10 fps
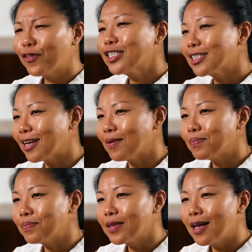Firstly,
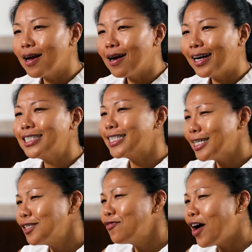
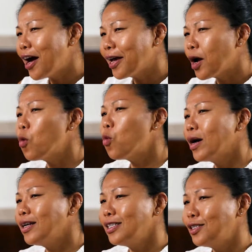identifying
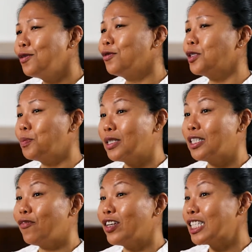what is your
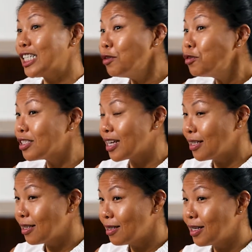specific skill
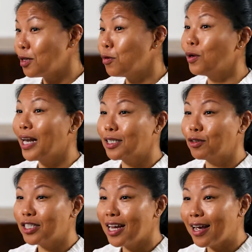set that you would like
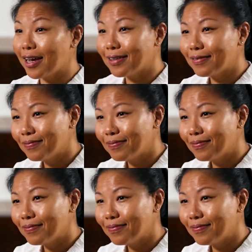to share.